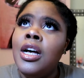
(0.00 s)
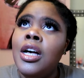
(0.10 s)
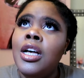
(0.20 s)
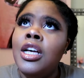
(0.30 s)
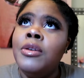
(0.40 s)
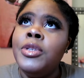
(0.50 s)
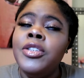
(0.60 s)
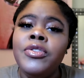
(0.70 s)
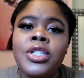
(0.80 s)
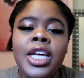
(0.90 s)
Um,
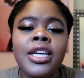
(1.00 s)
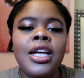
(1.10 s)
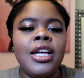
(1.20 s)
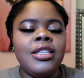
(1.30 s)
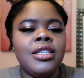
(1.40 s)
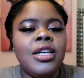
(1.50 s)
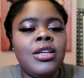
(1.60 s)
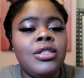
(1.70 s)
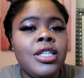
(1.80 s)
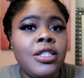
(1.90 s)
if you like,
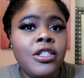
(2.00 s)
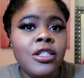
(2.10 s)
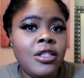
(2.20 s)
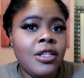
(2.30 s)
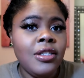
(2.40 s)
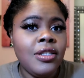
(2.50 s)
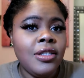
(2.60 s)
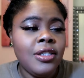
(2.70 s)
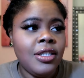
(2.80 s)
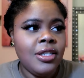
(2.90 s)
now let's,
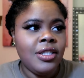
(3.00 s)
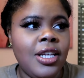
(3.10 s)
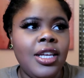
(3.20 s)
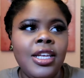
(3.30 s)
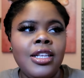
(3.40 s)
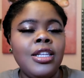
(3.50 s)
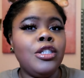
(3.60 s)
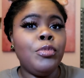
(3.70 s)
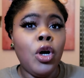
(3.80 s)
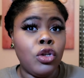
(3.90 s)
let's, let's,
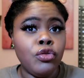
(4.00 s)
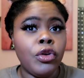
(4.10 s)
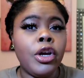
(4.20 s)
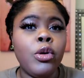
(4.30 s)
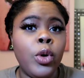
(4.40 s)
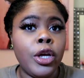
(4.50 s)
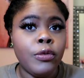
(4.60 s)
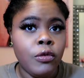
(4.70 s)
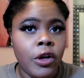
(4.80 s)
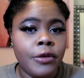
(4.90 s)
let's pause right quick,
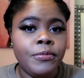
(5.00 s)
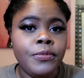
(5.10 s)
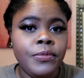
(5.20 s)
okay?